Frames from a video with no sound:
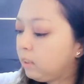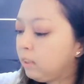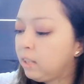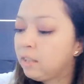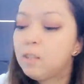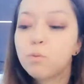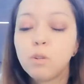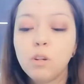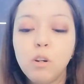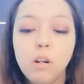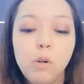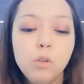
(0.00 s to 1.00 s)
Yeah, this one
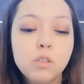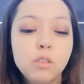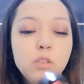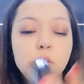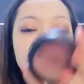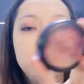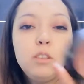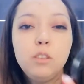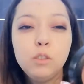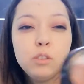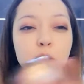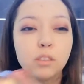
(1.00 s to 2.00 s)
I also did
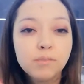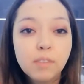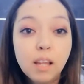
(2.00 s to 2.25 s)
use.